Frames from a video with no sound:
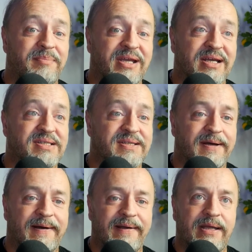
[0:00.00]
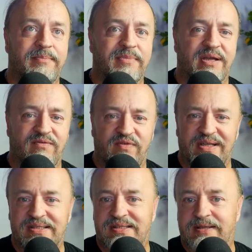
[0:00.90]
because I am
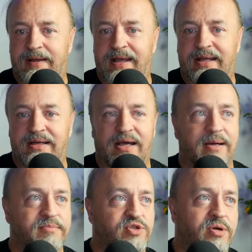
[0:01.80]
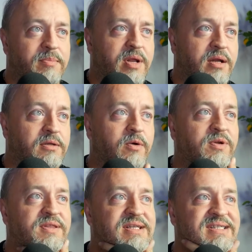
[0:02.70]
convinced, and I'm sure I'm not
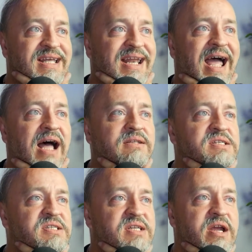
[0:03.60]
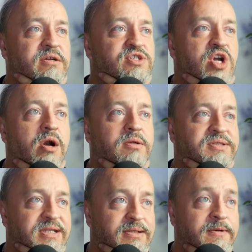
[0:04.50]
alone in this, that Alastair
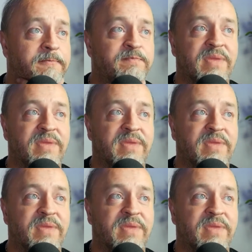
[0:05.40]
Charlton